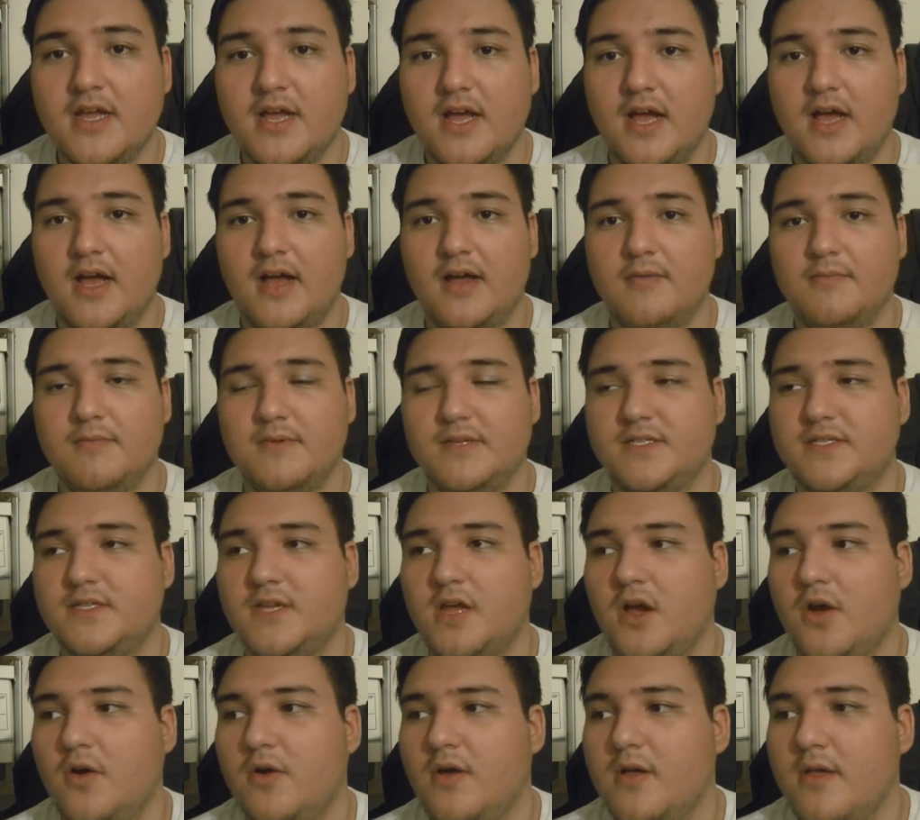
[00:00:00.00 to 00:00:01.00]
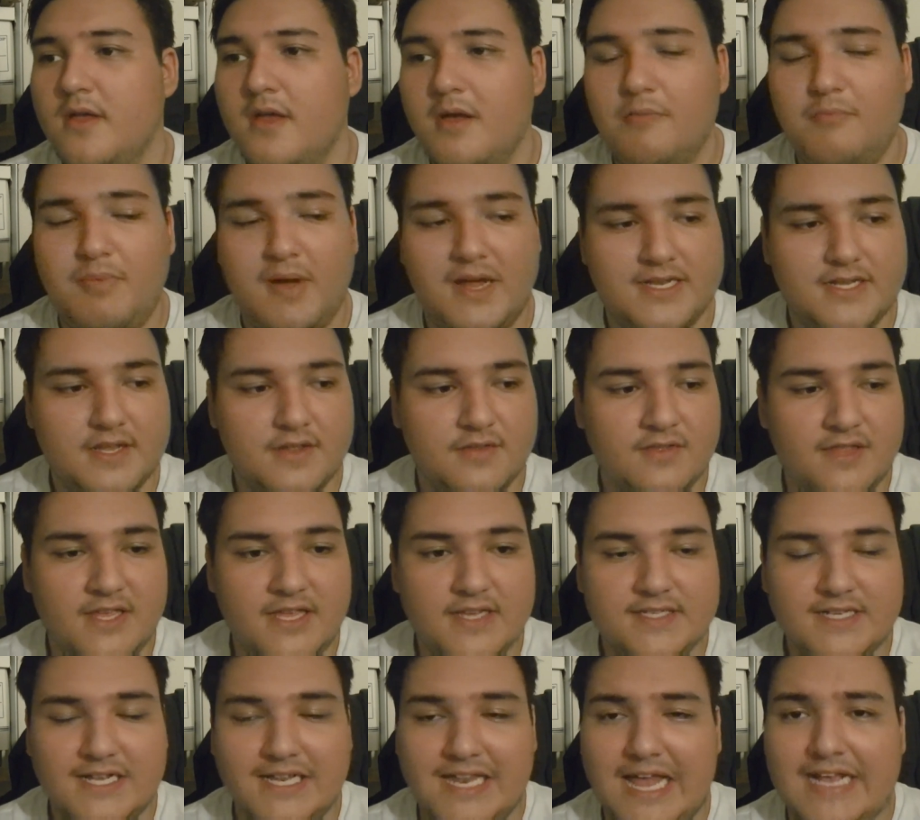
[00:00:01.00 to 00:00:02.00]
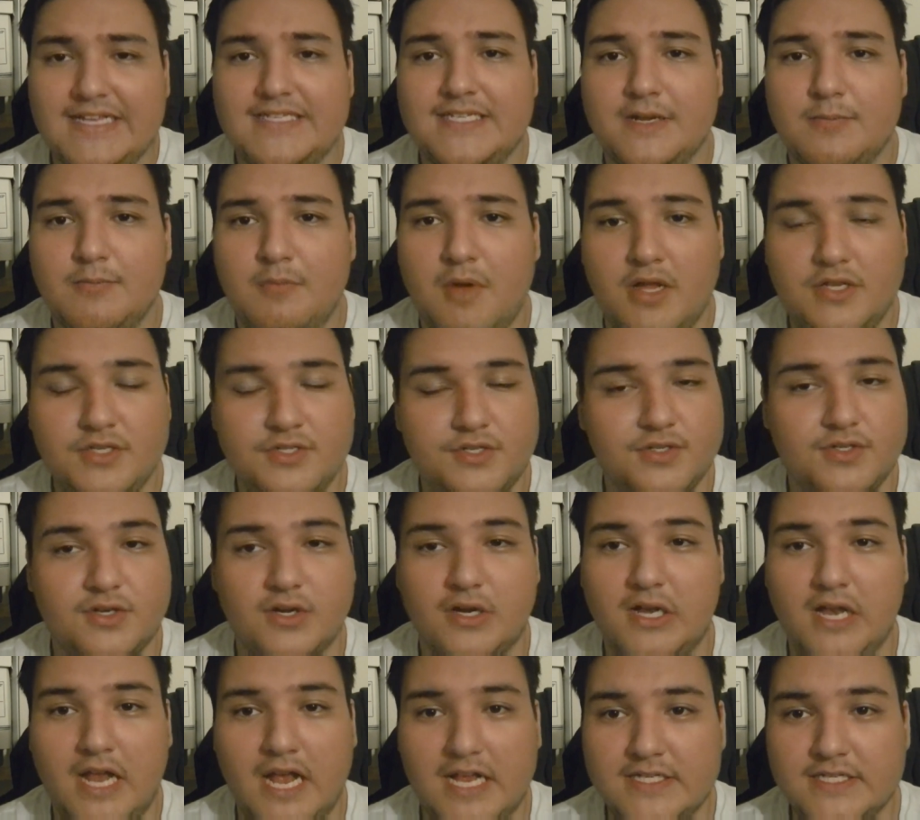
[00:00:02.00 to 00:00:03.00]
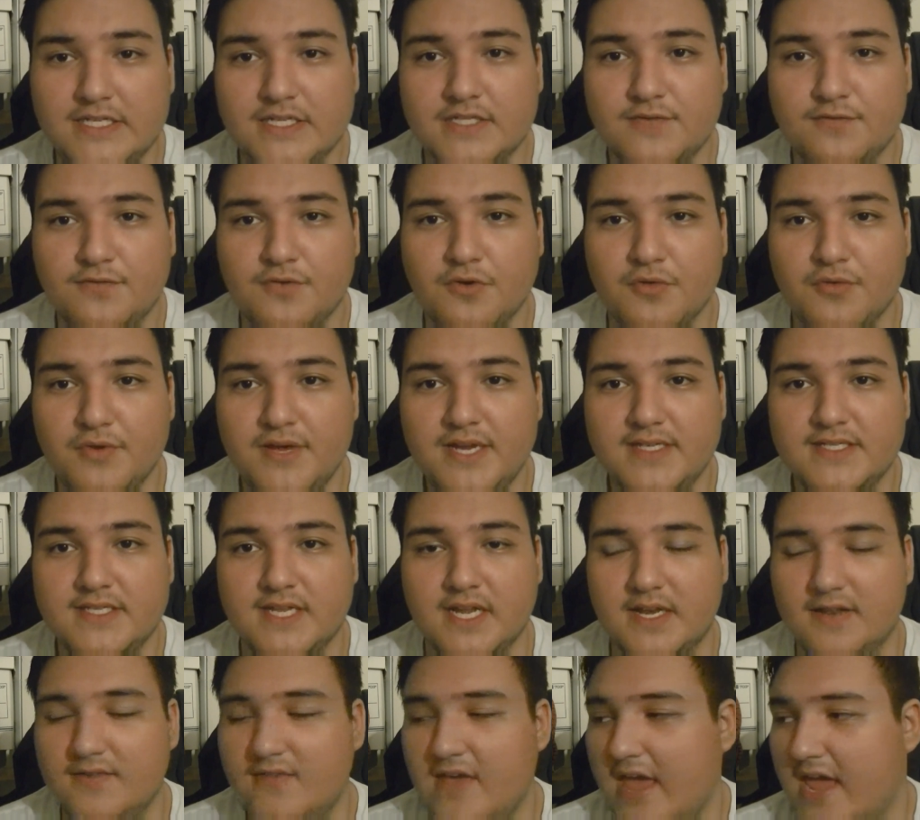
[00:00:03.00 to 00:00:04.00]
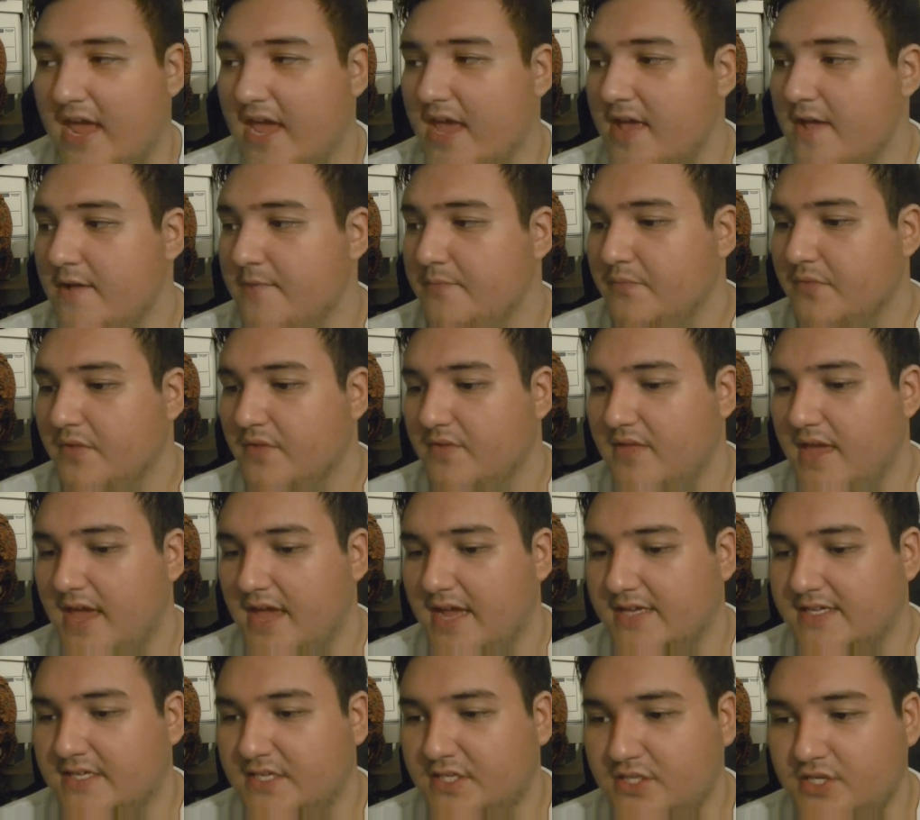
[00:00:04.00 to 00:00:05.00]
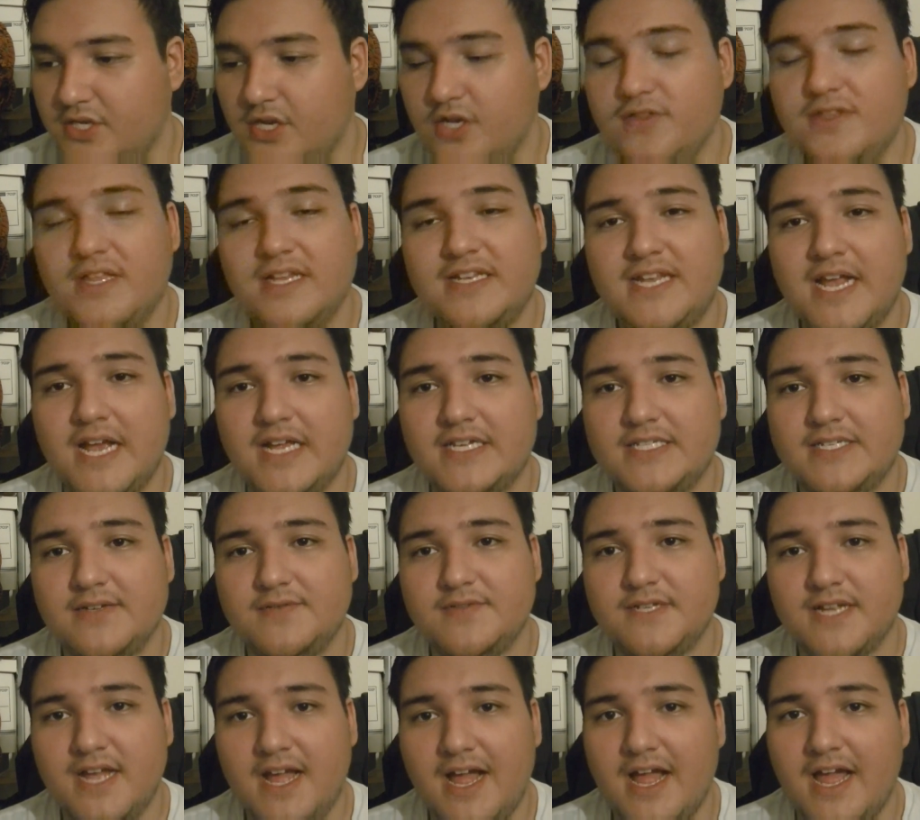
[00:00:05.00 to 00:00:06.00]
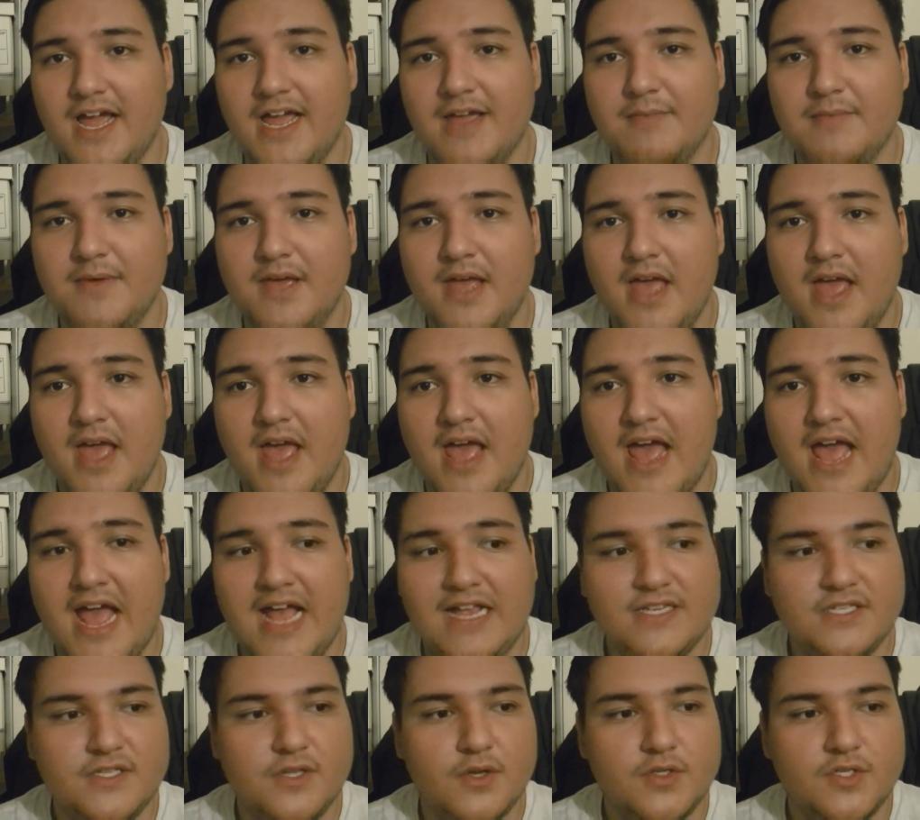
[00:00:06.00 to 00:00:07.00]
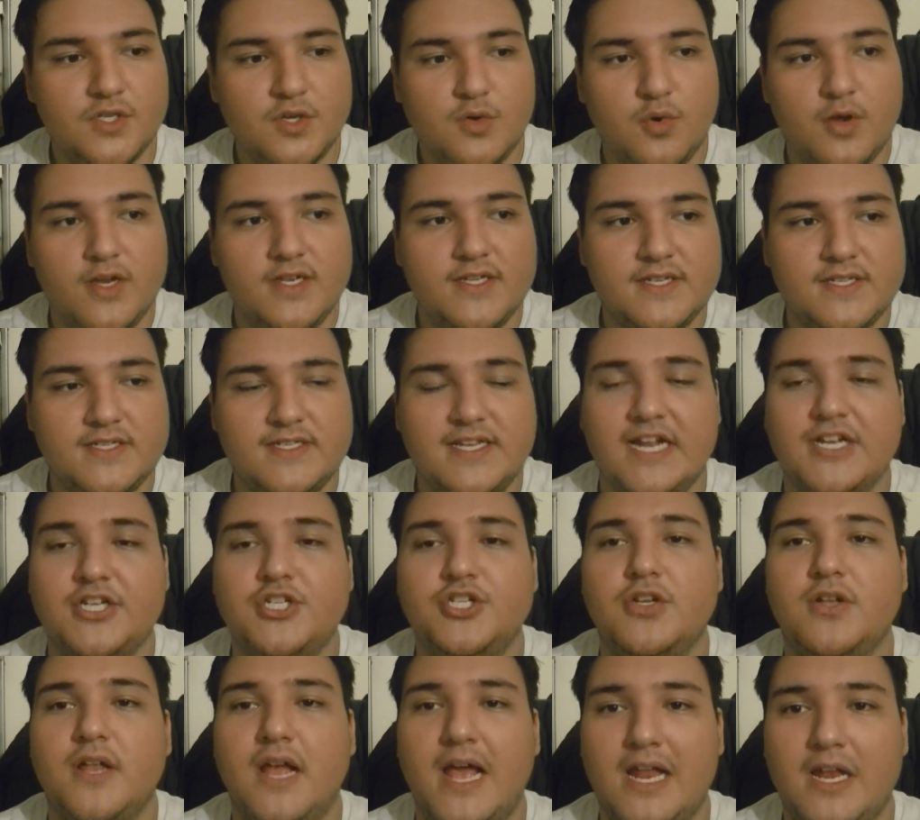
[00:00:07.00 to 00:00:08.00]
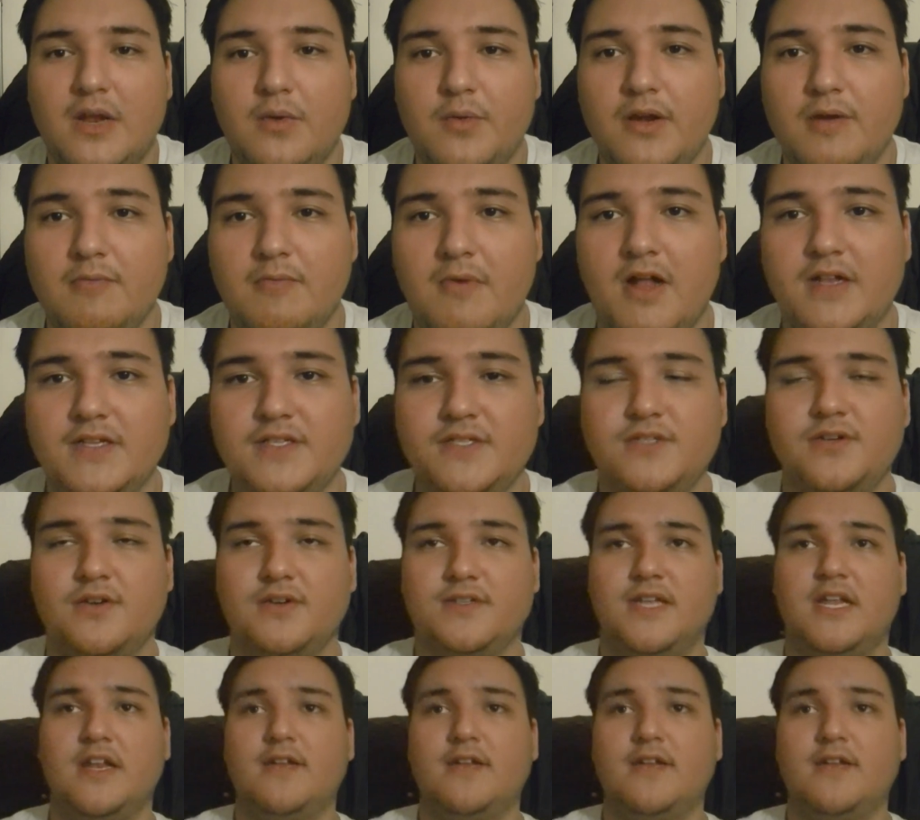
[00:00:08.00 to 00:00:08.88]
But these classic monsters are classics for a reason. They stood the test of time as those quintessential Halloween monsters.